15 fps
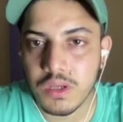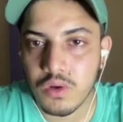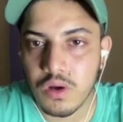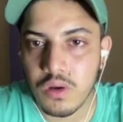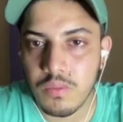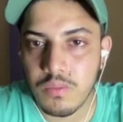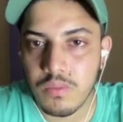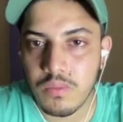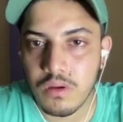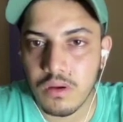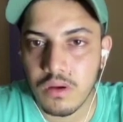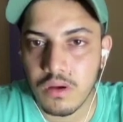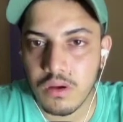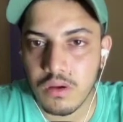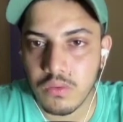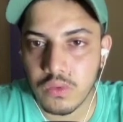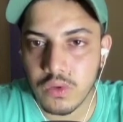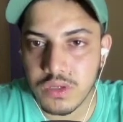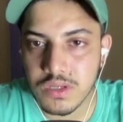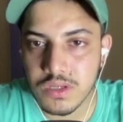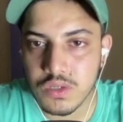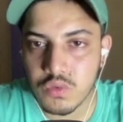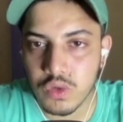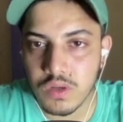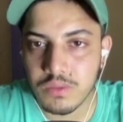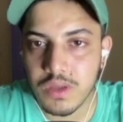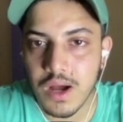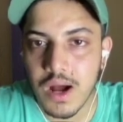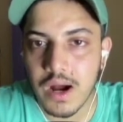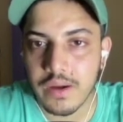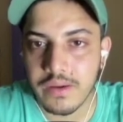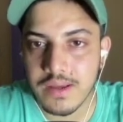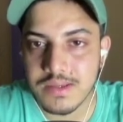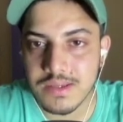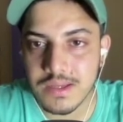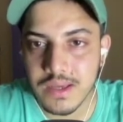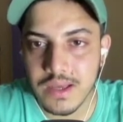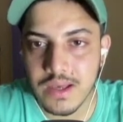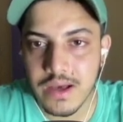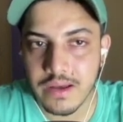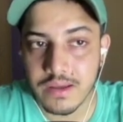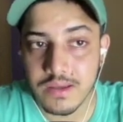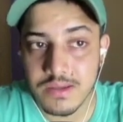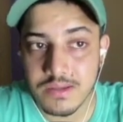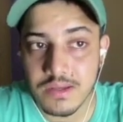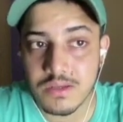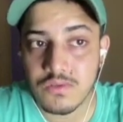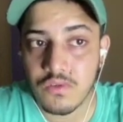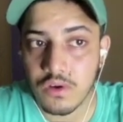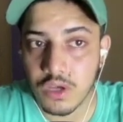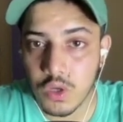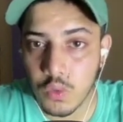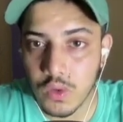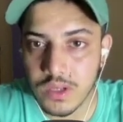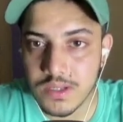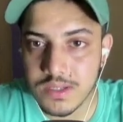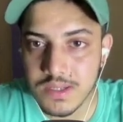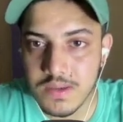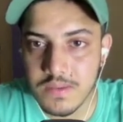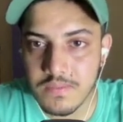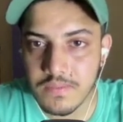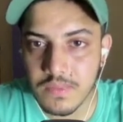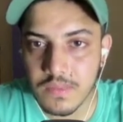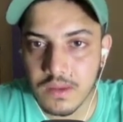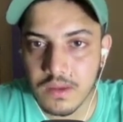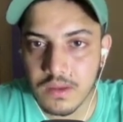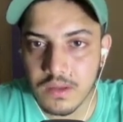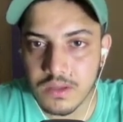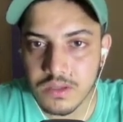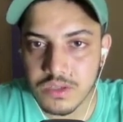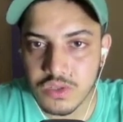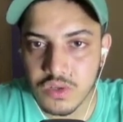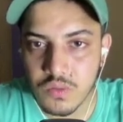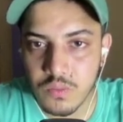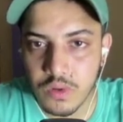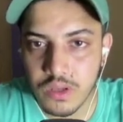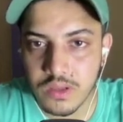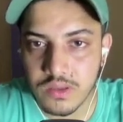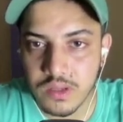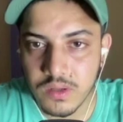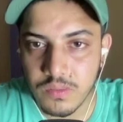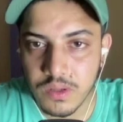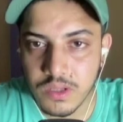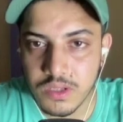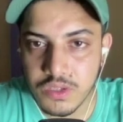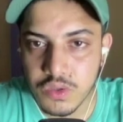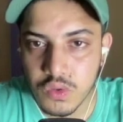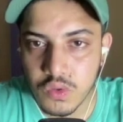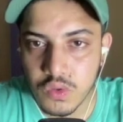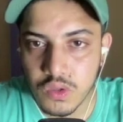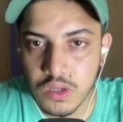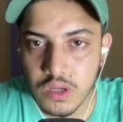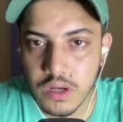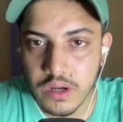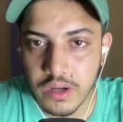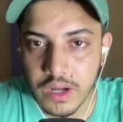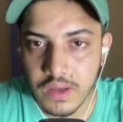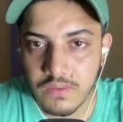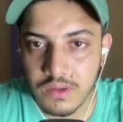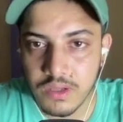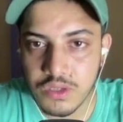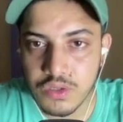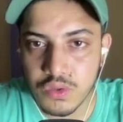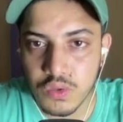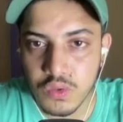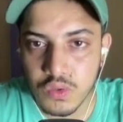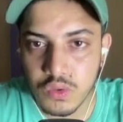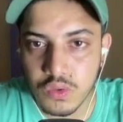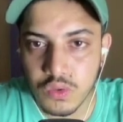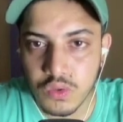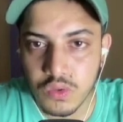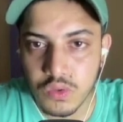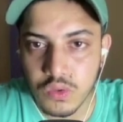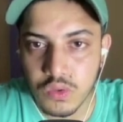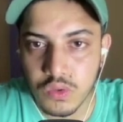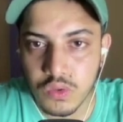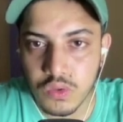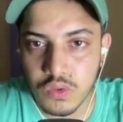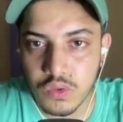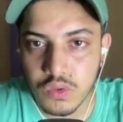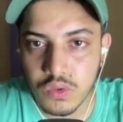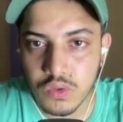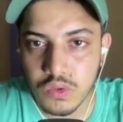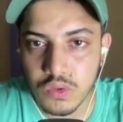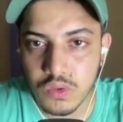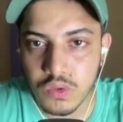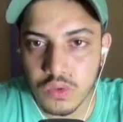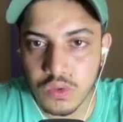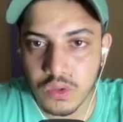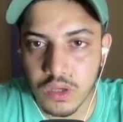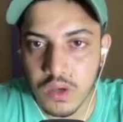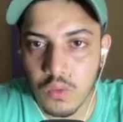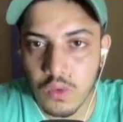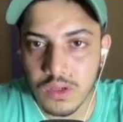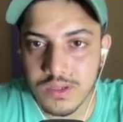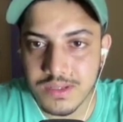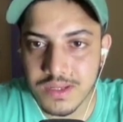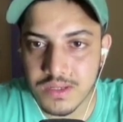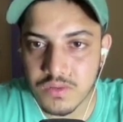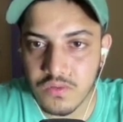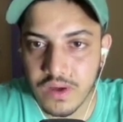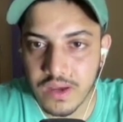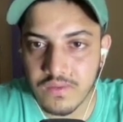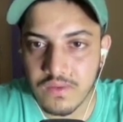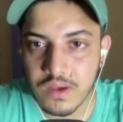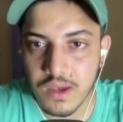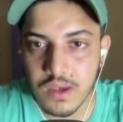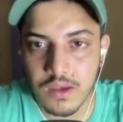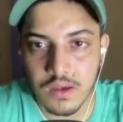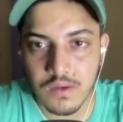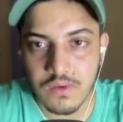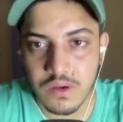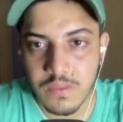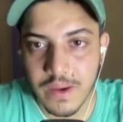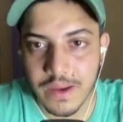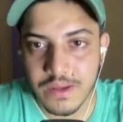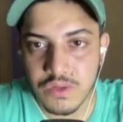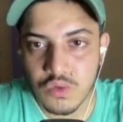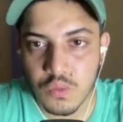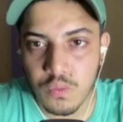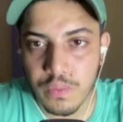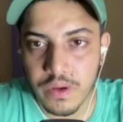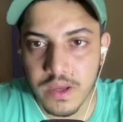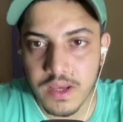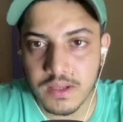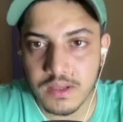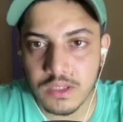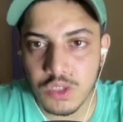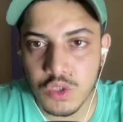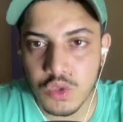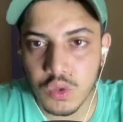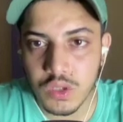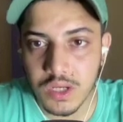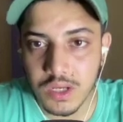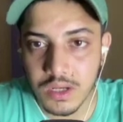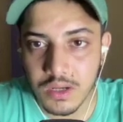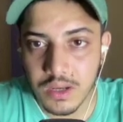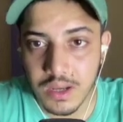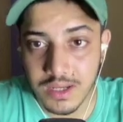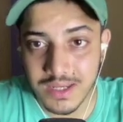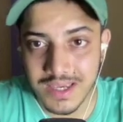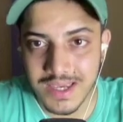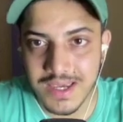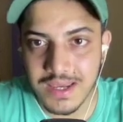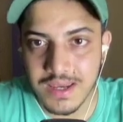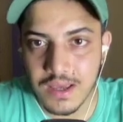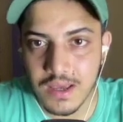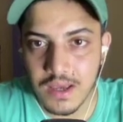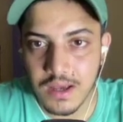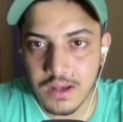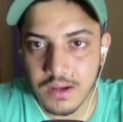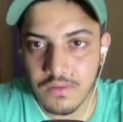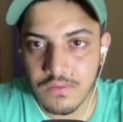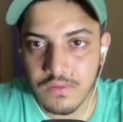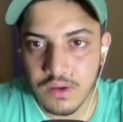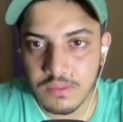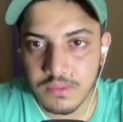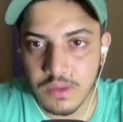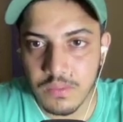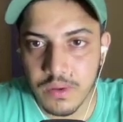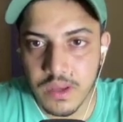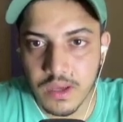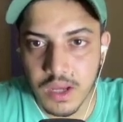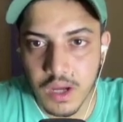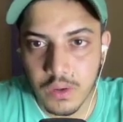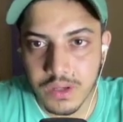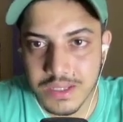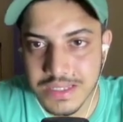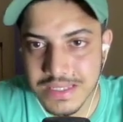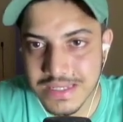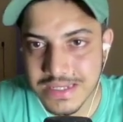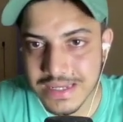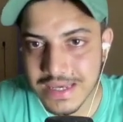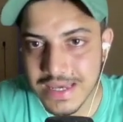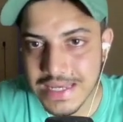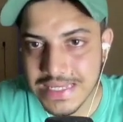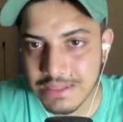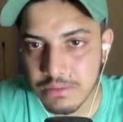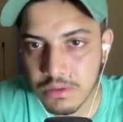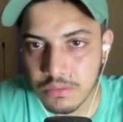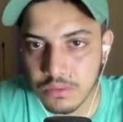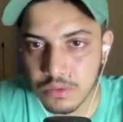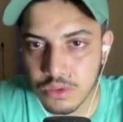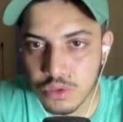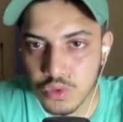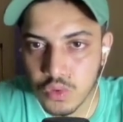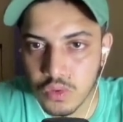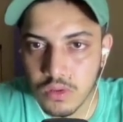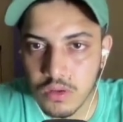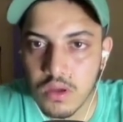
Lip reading: the top, which is one of the hardest resistance for QLC, 0.000165. if it managed to break this zone again, confirm the breakout, stays above this zone,